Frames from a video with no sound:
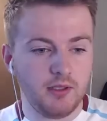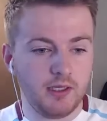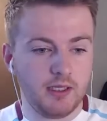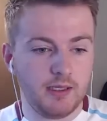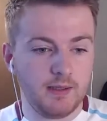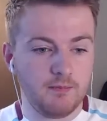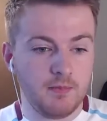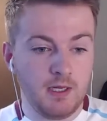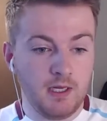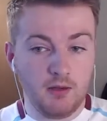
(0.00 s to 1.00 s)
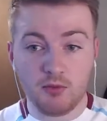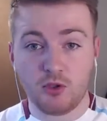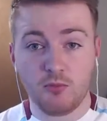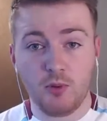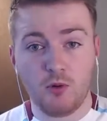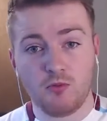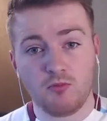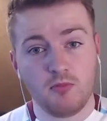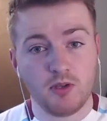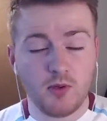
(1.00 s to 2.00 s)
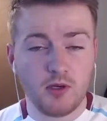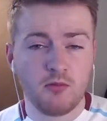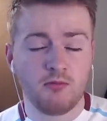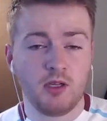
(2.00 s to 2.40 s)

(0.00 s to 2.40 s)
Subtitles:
It was a good ball as well,